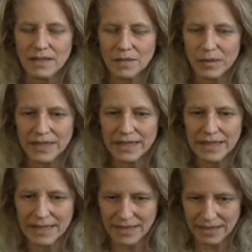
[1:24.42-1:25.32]
where
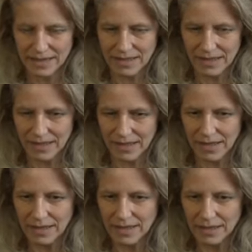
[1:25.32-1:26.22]
it gets
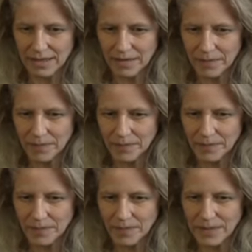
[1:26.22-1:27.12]
a little
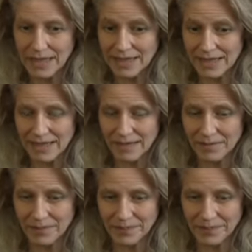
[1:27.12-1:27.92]
dicey.